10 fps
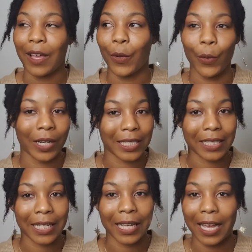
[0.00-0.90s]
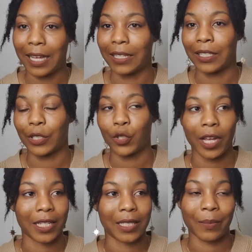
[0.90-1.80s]
honesty and
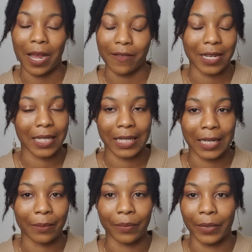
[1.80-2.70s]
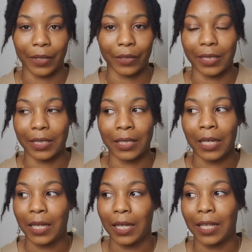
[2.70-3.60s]
transparency, because
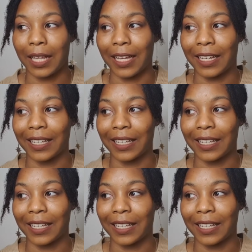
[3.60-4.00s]
like